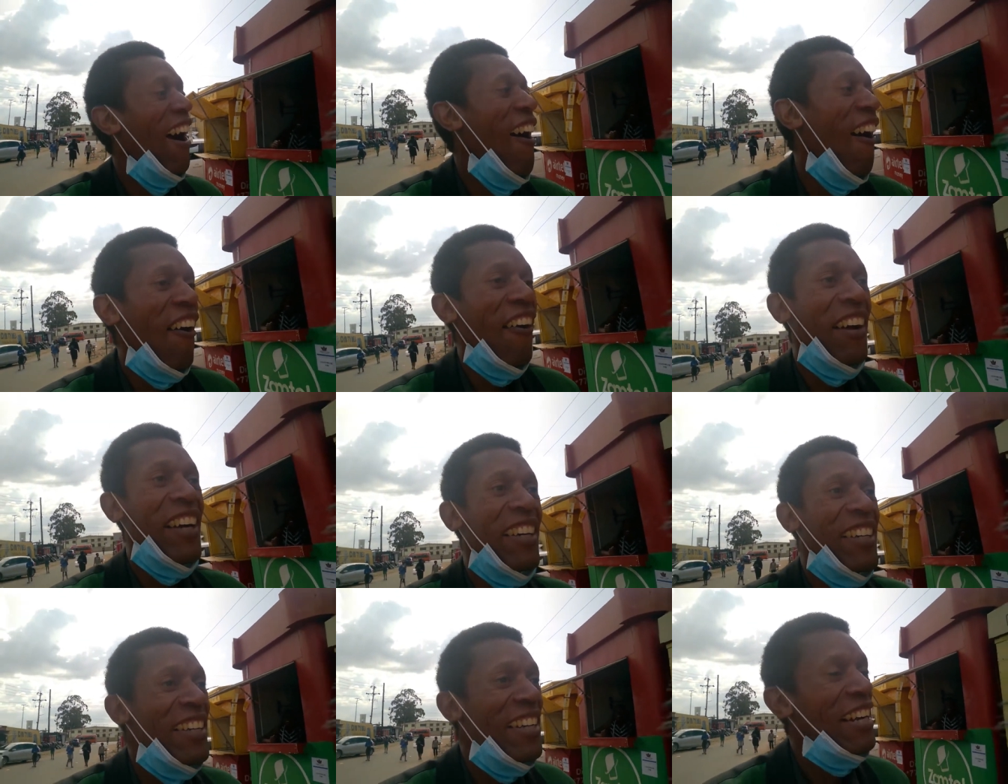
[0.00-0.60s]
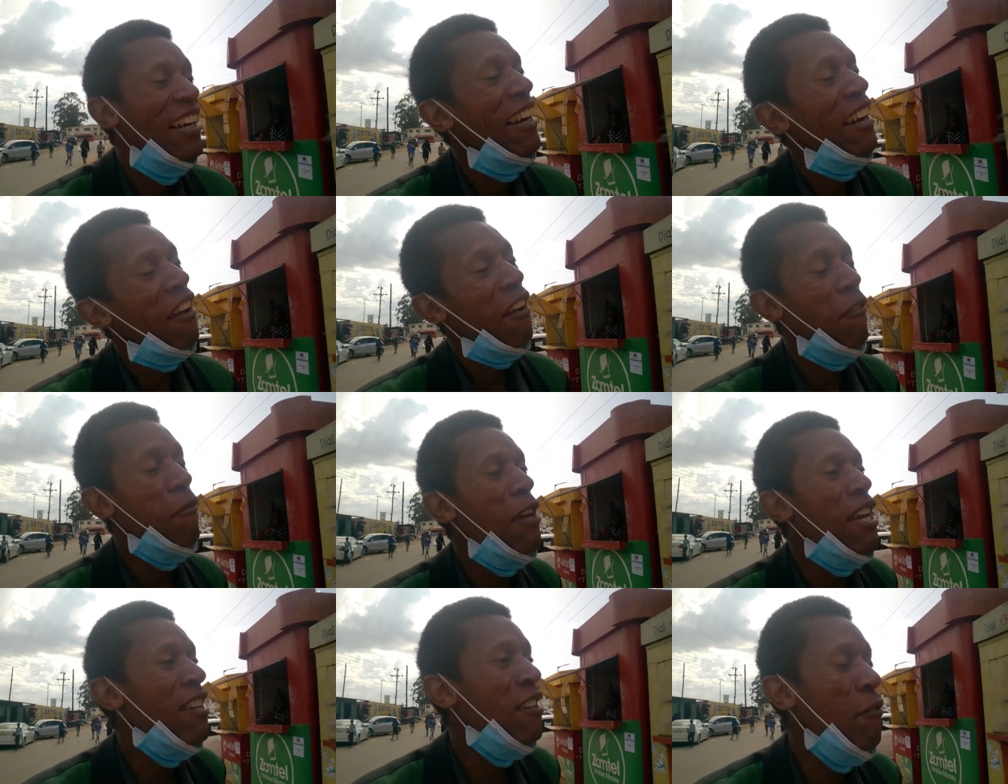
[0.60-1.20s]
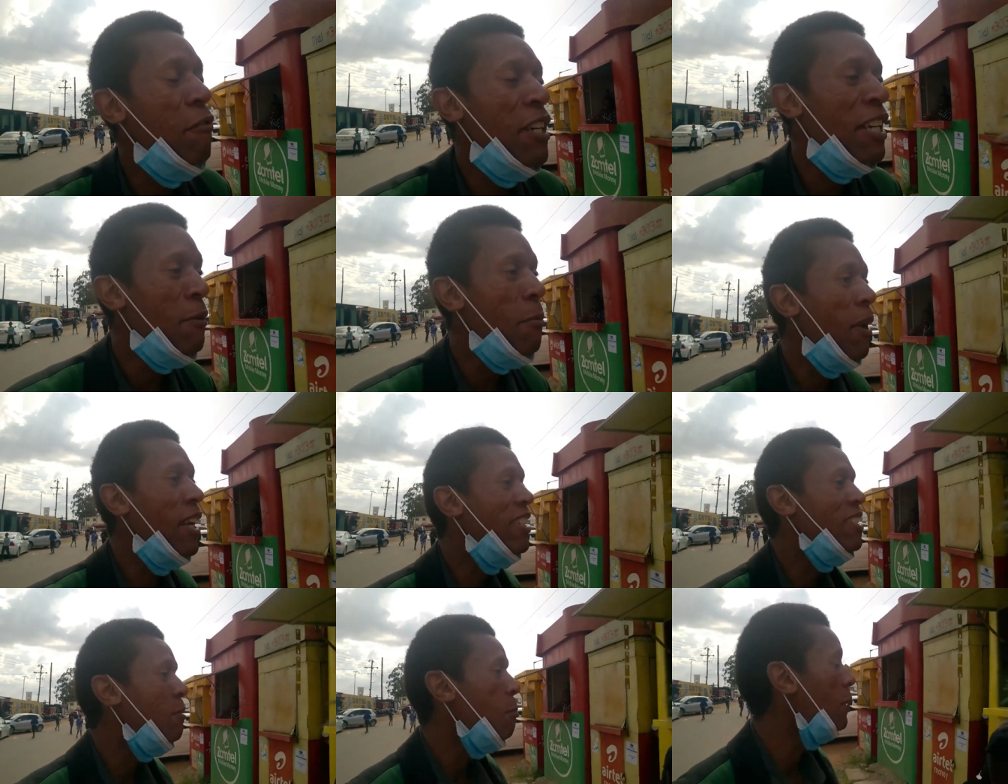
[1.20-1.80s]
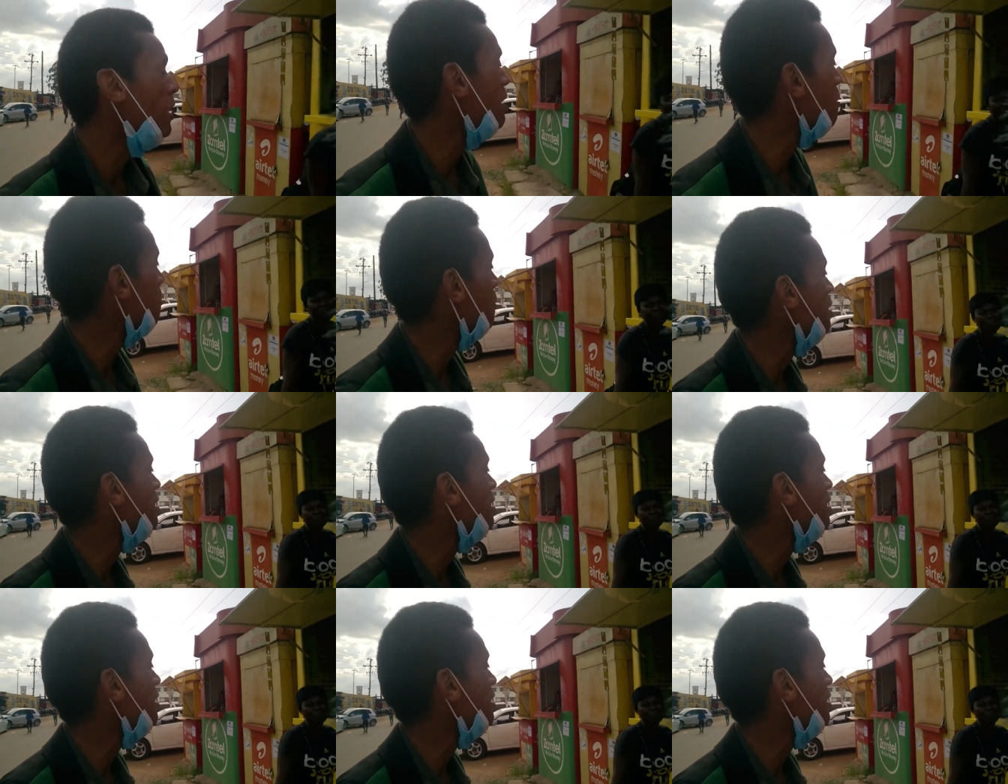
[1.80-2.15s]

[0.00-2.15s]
Right. Thank you very much. My name